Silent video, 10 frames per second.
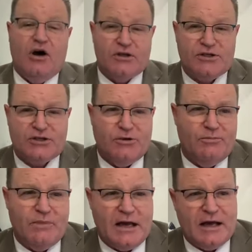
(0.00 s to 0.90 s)
on
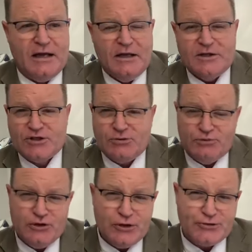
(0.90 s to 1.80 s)

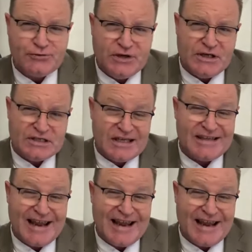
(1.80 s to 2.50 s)
some nutrients